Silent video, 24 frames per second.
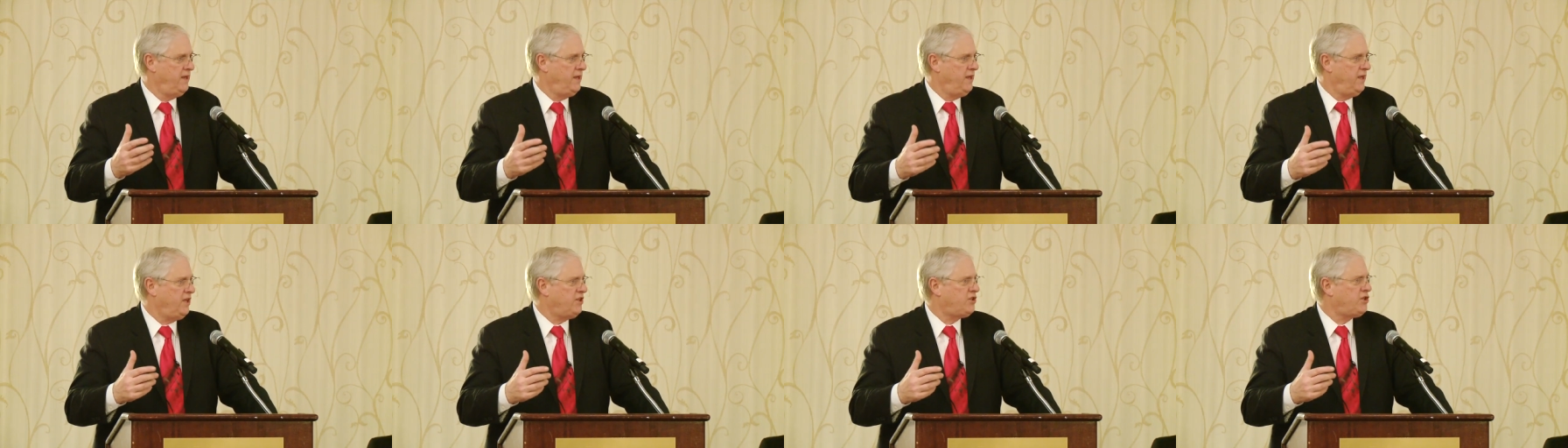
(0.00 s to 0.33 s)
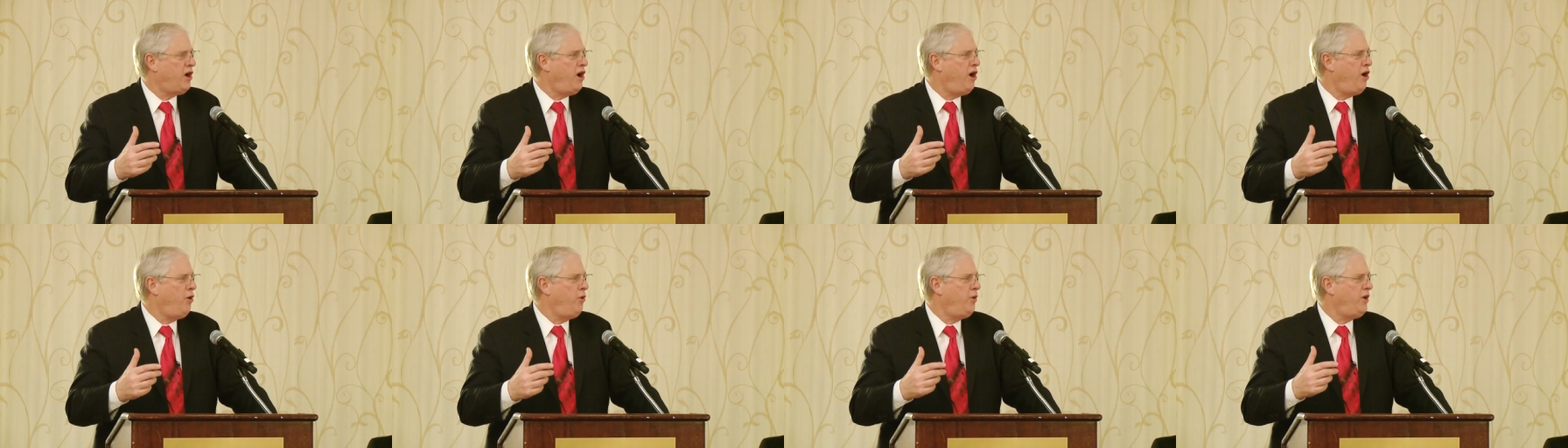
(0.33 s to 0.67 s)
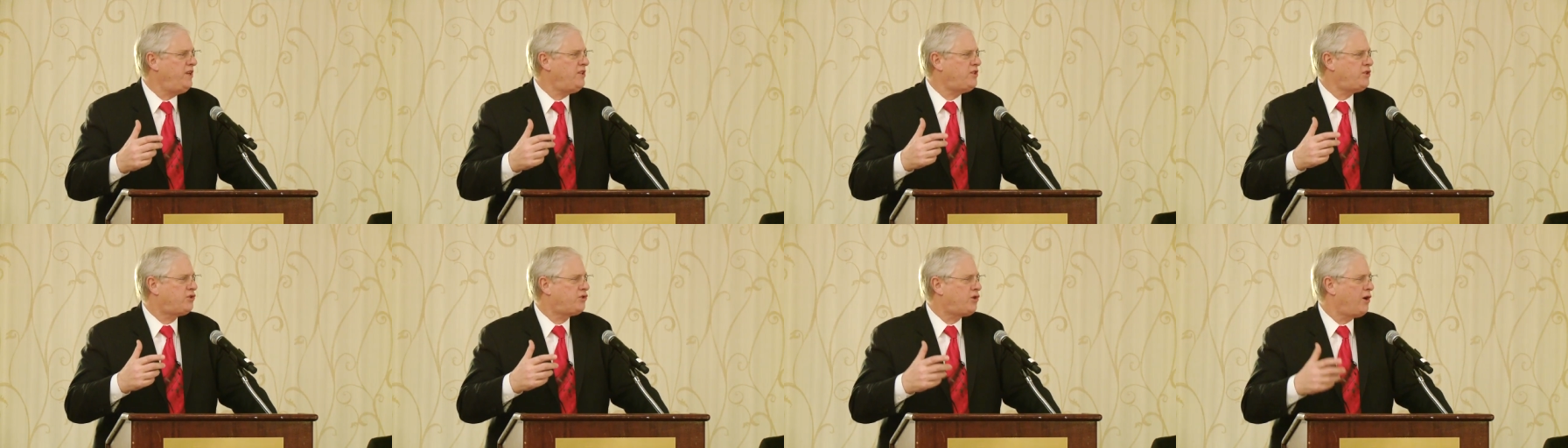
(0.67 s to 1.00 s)
It's
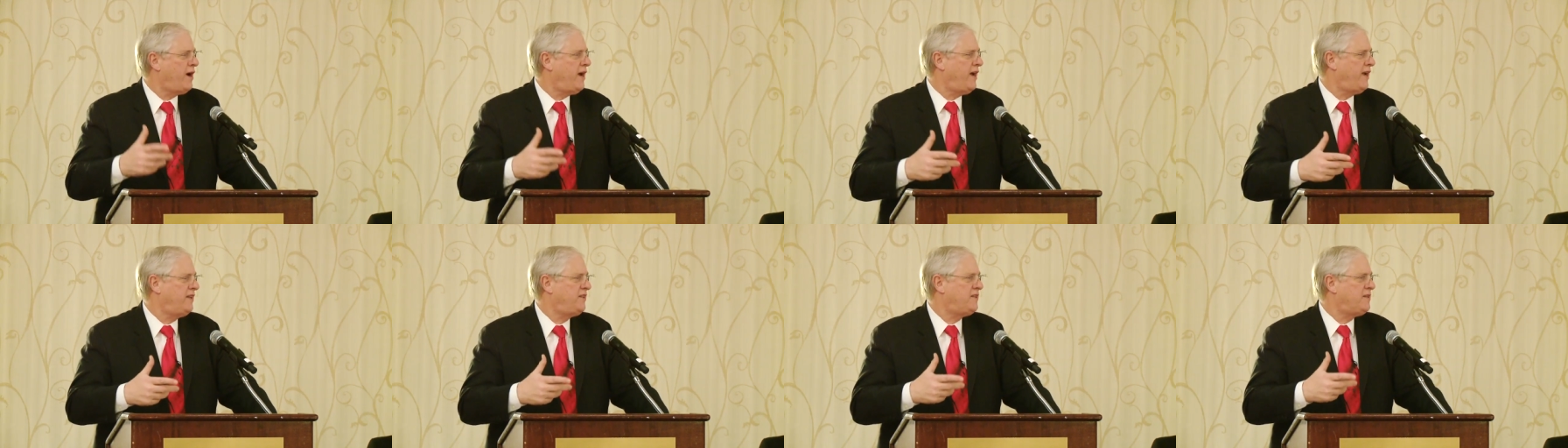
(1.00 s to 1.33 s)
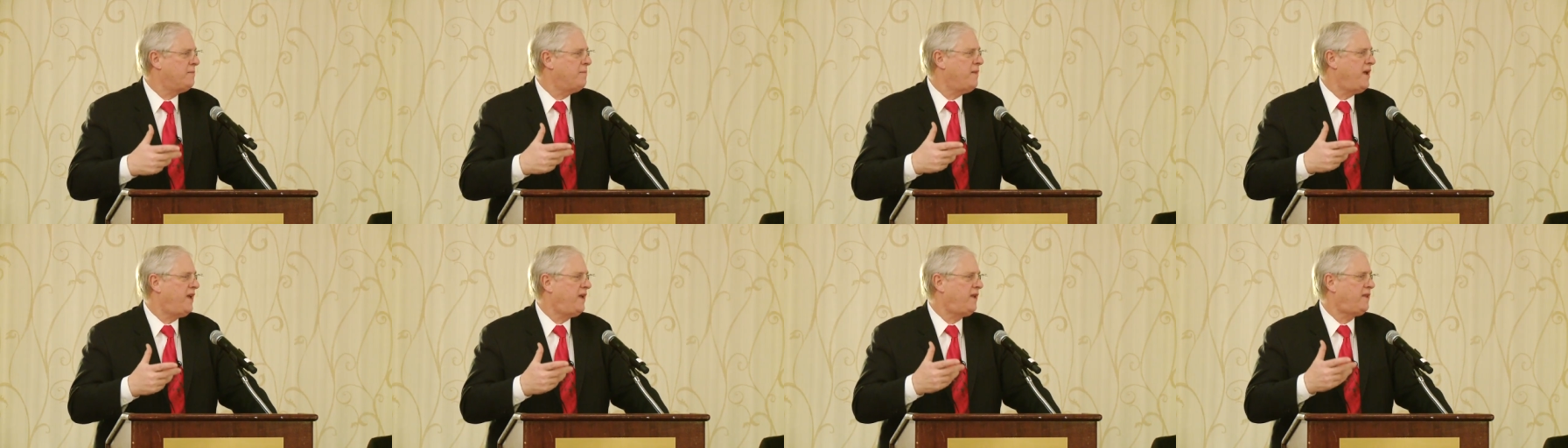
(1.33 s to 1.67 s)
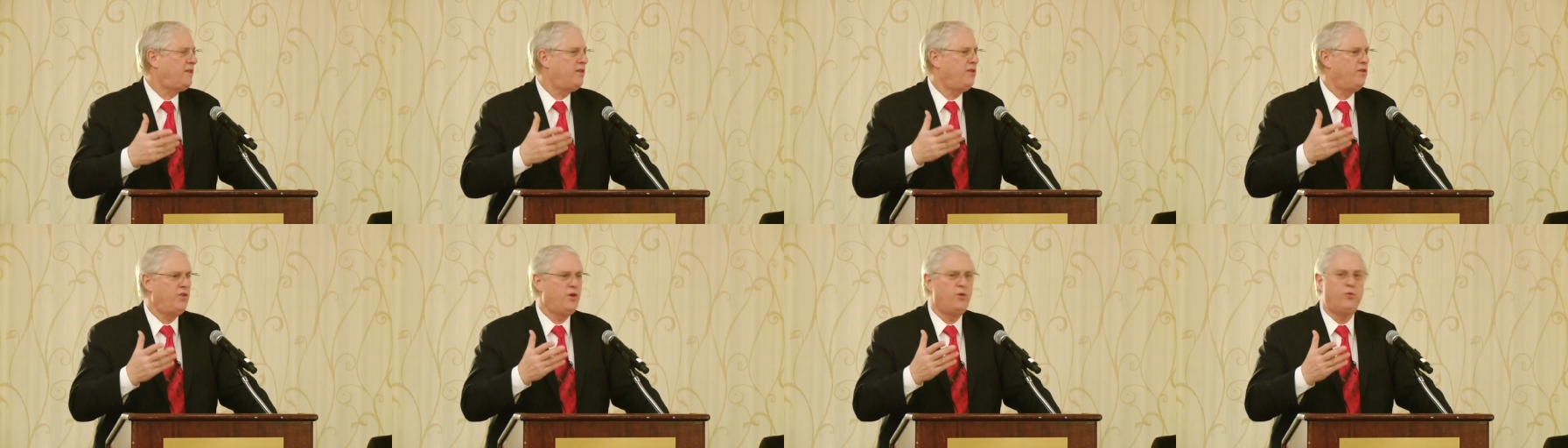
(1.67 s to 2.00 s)
always trying to
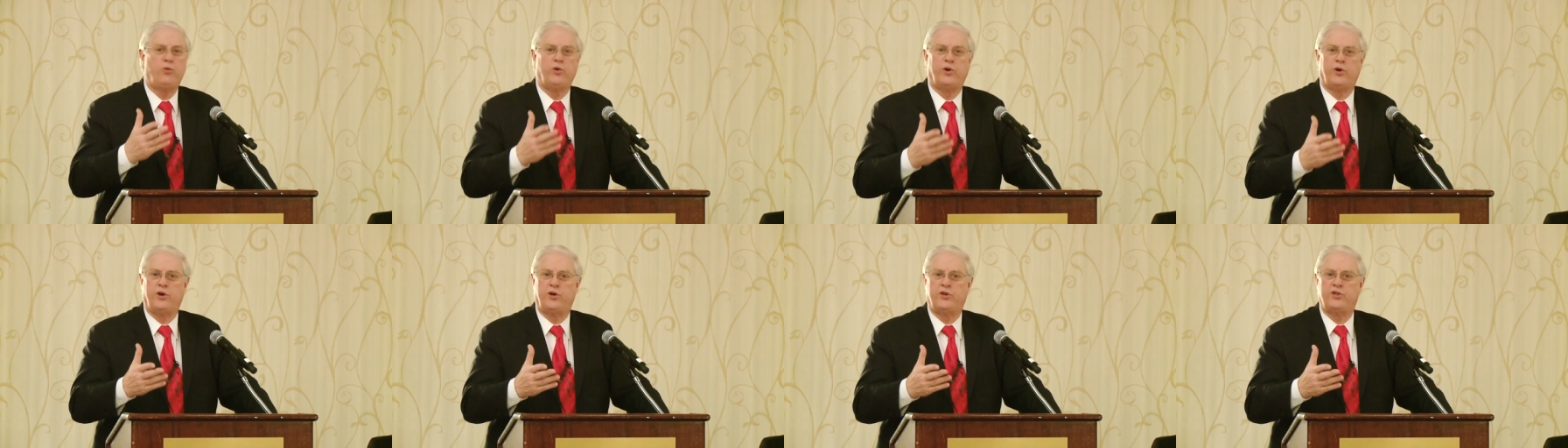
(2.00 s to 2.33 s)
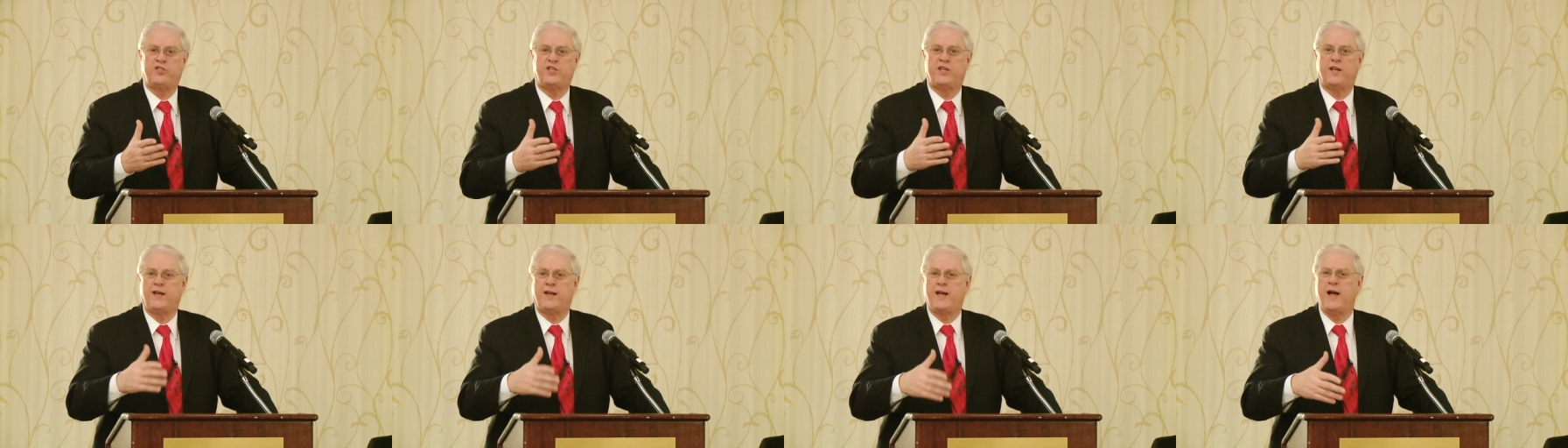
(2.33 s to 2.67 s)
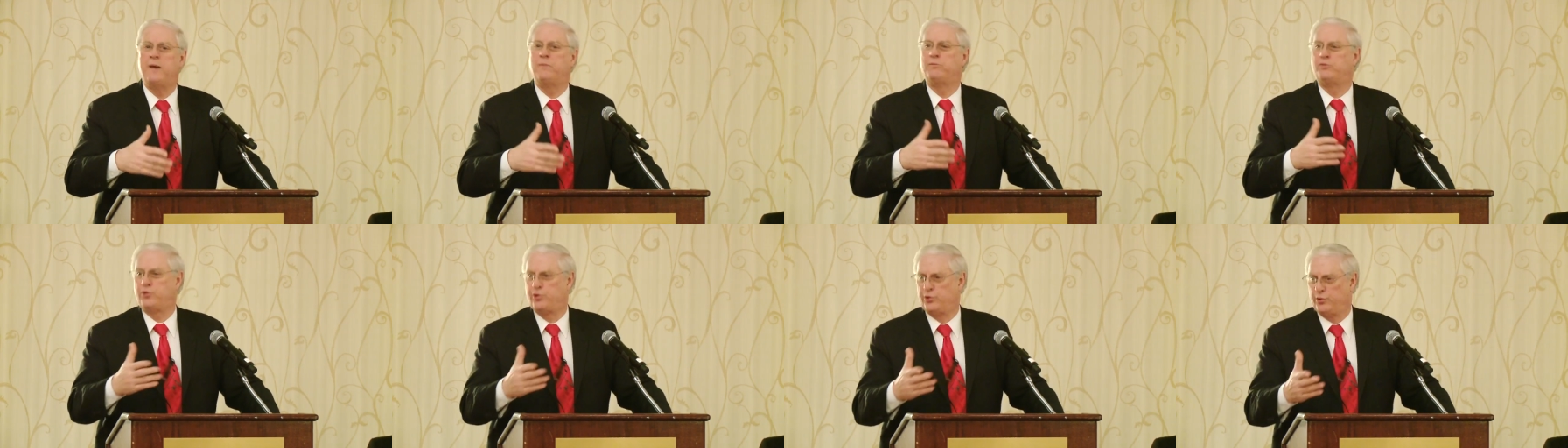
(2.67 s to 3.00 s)
make the words
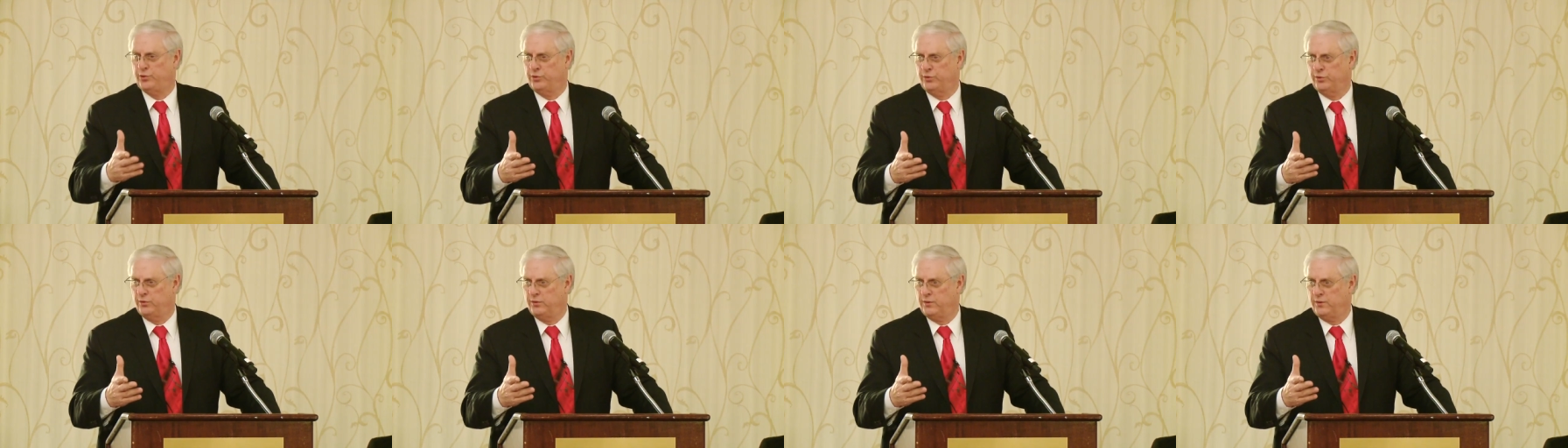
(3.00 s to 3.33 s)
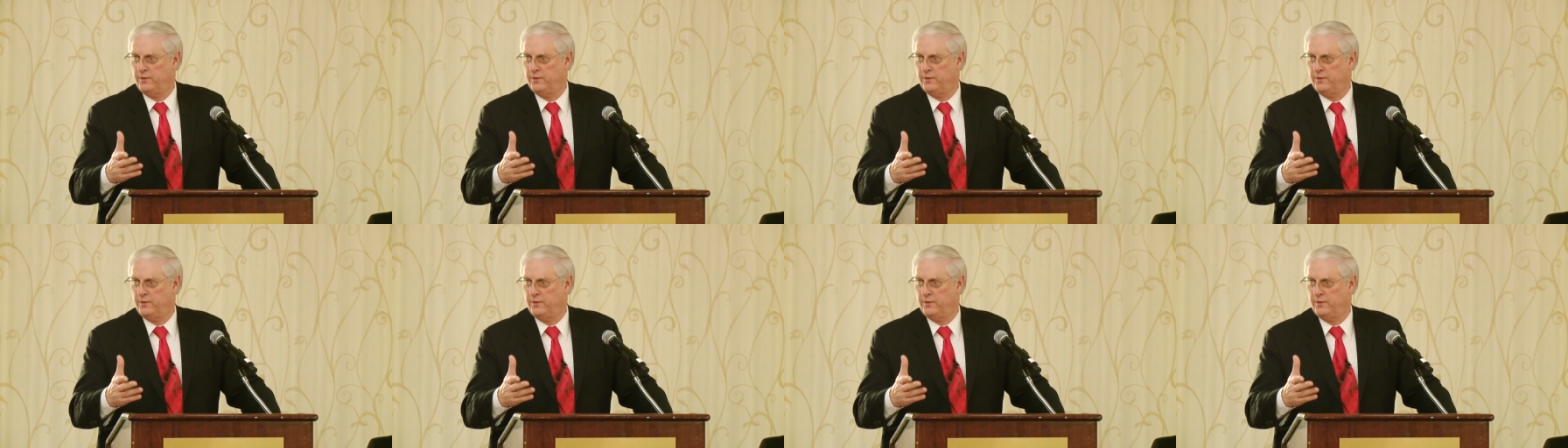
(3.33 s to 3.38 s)
come true